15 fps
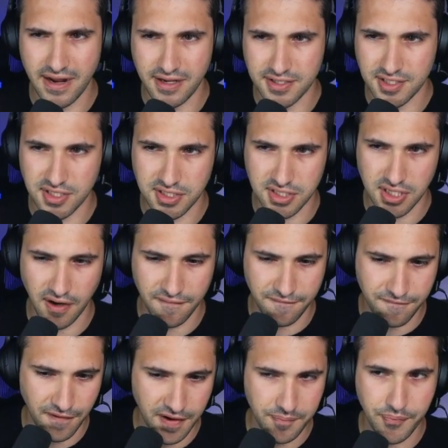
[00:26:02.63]
is a tough
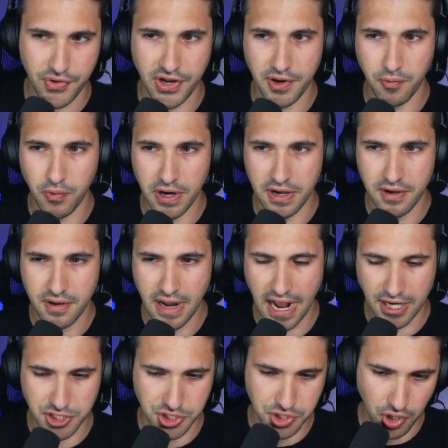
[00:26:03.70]
fight, but I win.
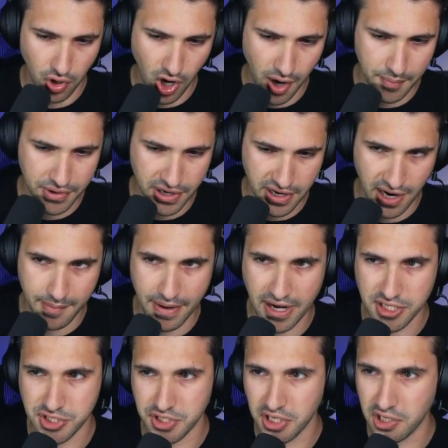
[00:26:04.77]
Actually, no. Omanyte, I'm
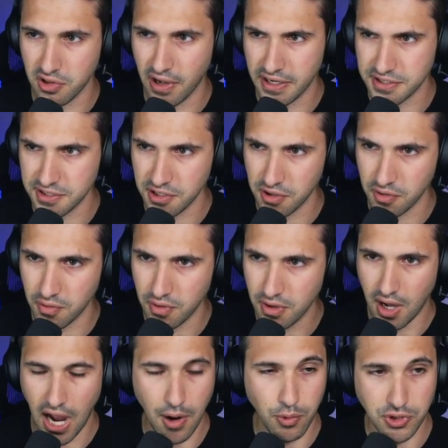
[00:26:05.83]
actually inclined to go.
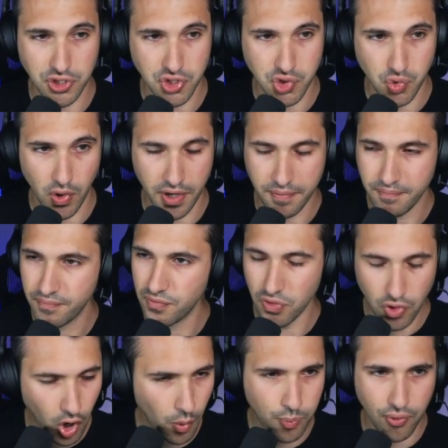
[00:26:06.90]
I would destroy.
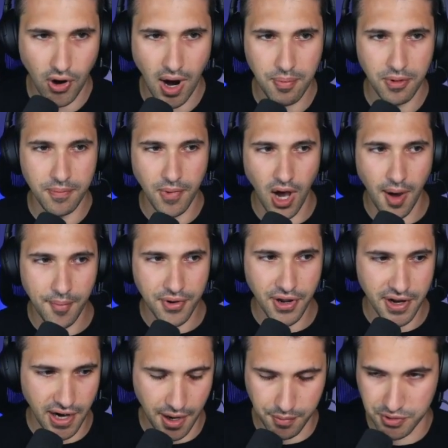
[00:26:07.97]
No problem,
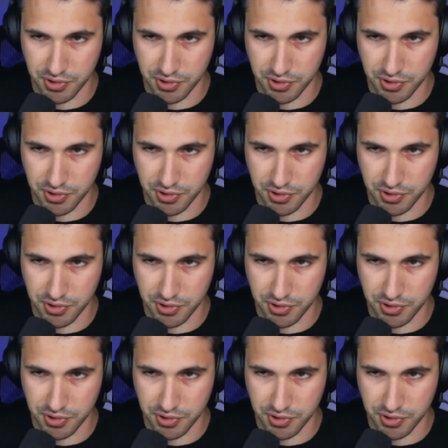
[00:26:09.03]
Omanyte, I would